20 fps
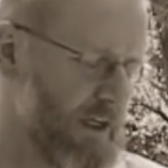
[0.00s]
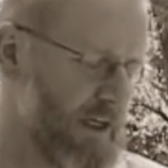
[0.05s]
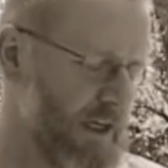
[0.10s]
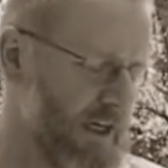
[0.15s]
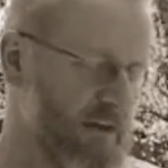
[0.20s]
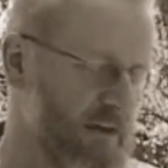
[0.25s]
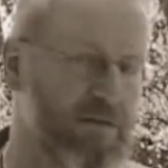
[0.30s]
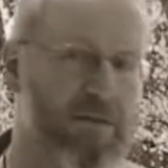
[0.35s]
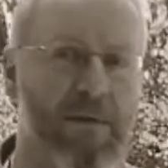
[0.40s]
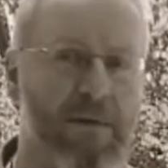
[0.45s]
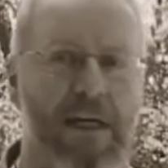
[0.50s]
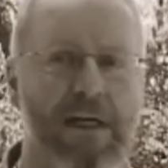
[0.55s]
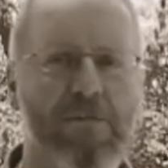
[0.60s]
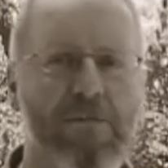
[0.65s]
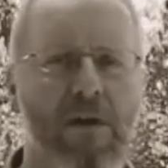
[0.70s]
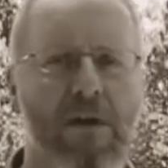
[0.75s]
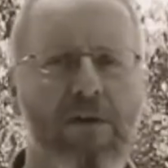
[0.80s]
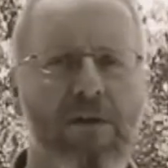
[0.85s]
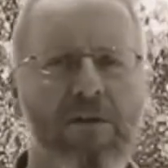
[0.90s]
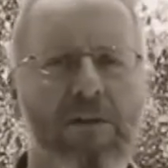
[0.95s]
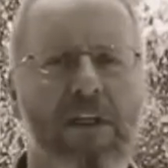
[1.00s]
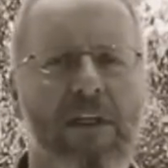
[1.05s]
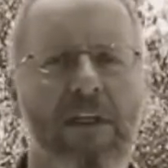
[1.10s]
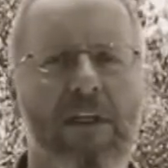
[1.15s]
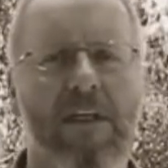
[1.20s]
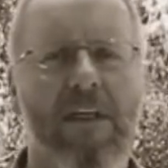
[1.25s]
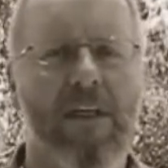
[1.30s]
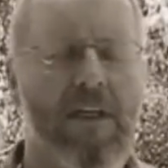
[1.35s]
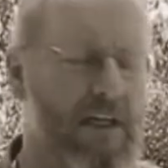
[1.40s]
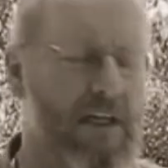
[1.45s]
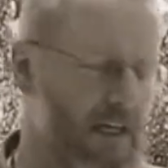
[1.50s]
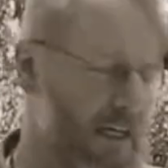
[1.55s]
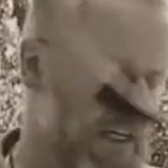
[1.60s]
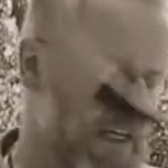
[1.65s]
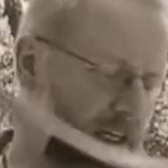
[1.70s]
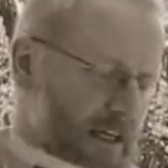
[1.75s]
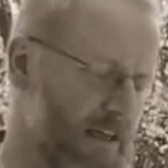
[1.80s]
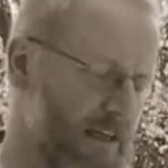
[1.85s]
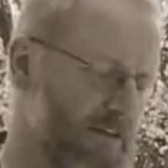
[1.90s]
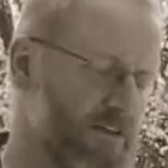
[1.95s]
from Alibow,
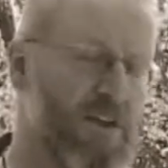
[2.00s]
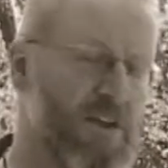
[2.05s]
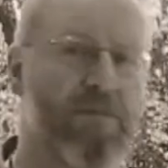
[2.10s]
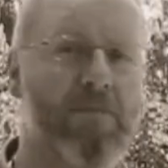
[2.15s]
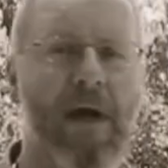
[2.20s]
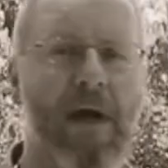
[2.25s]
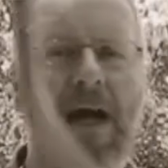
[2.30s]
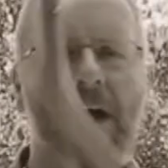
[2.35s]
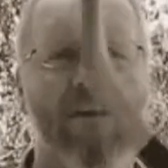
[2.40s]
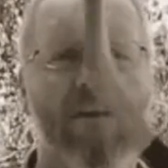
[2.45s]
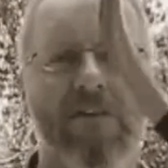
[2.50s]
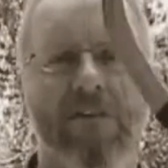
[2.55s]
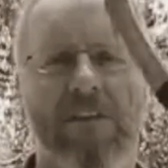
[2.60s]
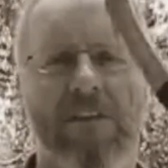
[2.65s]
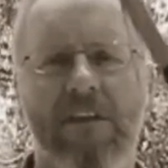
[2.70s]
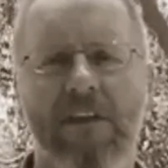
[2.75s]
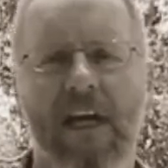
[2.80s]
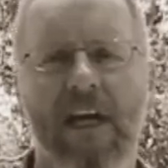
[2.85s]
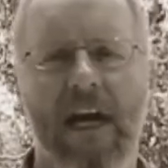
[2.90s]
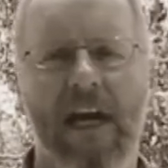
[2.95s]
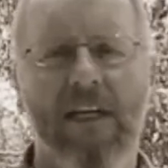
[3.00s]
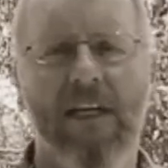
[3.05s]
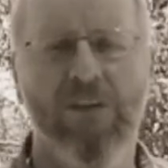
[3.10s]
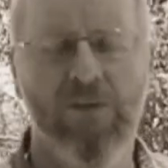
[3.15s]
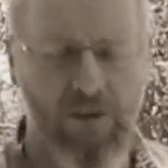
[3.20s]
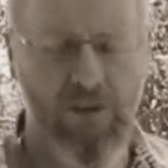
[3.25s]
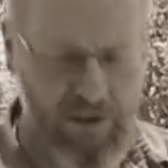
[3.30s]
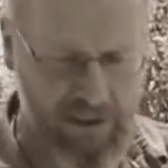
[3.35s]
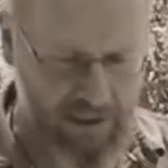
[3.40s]
30 pound at 28